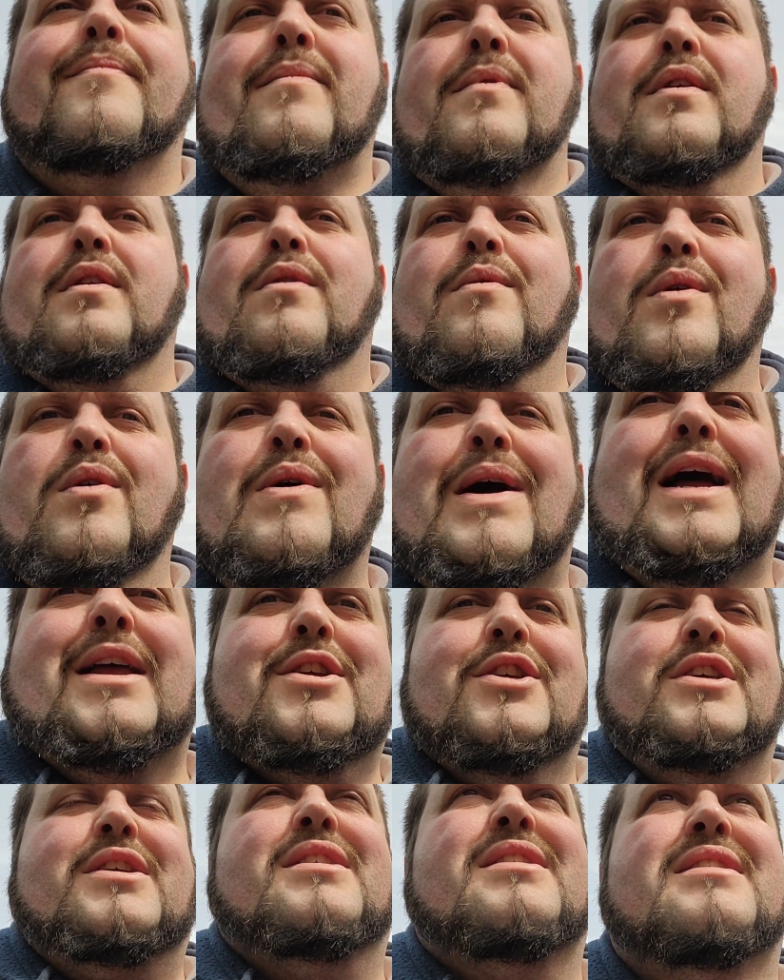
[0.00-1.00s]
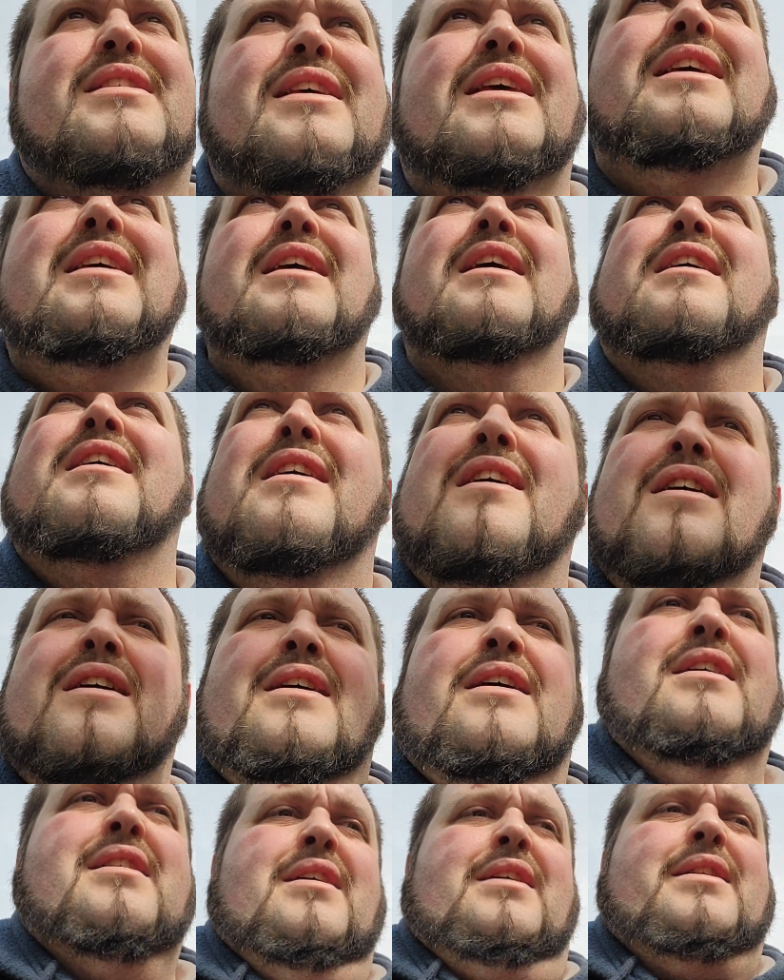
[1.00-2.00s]
You will actually see.
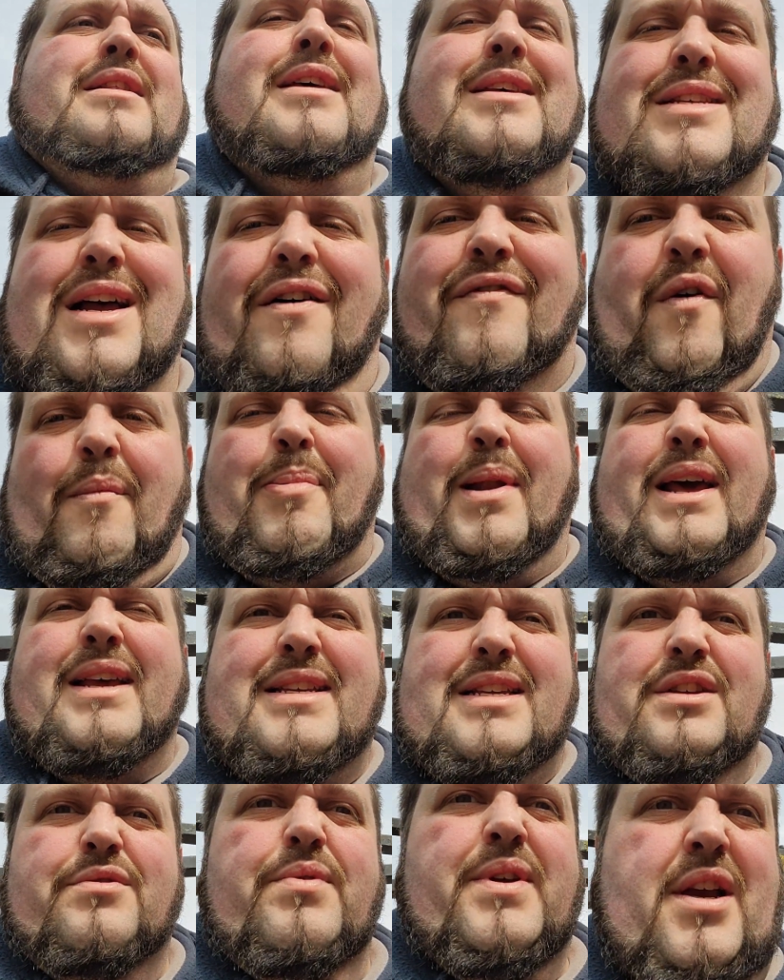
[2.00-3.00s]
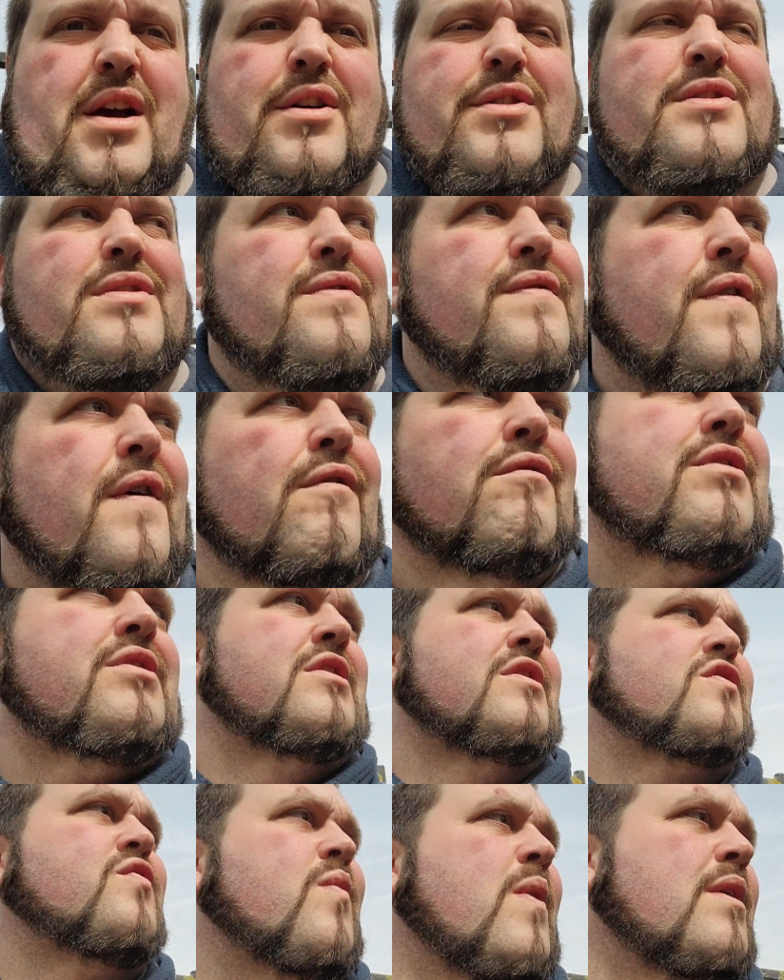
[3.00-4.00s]
There's other places we go to forage
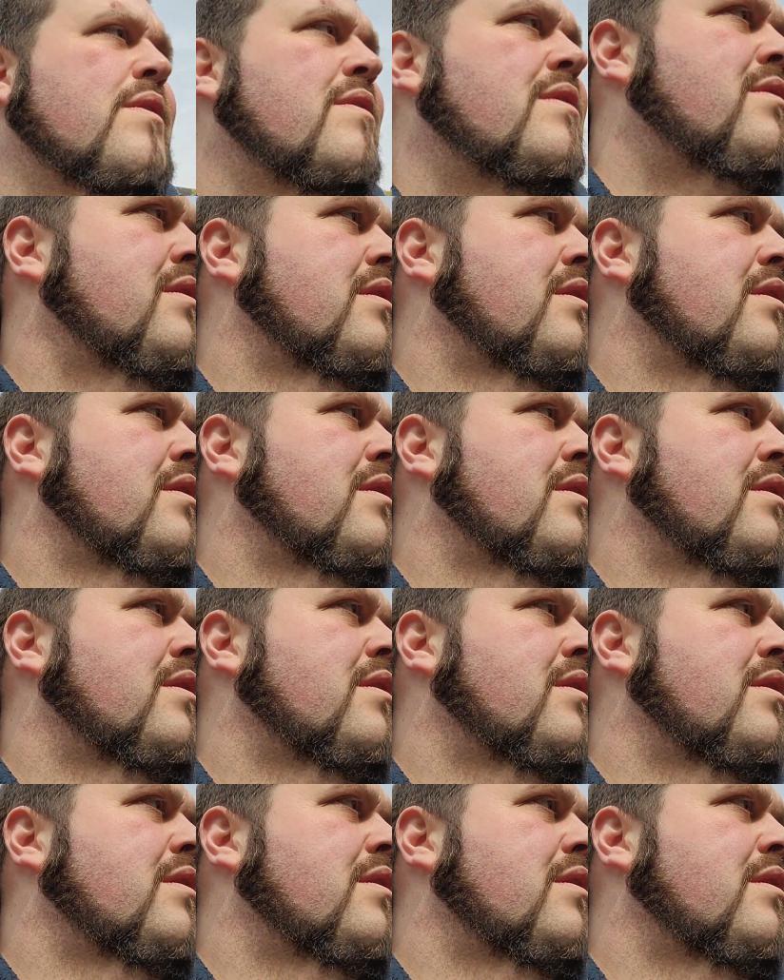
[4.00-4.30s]
as well.